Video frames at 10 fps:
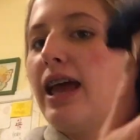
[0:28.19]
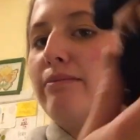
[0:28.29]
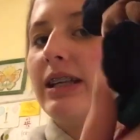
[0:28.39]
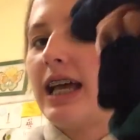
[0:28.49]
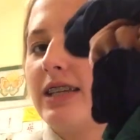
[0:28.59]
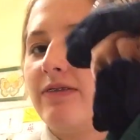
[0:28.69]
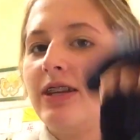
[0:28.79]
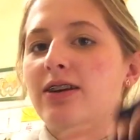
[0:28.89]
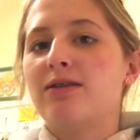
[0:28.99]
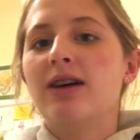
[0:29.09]
in my last
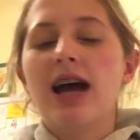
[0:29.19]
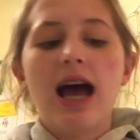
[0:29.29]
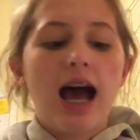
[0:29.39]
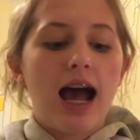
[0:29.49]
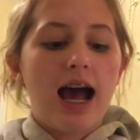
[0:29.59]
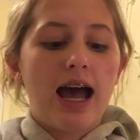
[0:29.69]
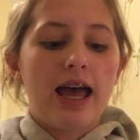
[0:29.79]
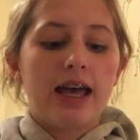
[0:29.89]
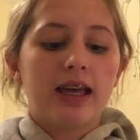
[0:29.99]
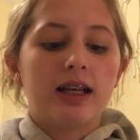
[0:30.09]
video,
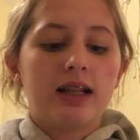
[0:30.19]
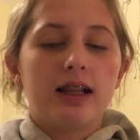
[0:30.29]
I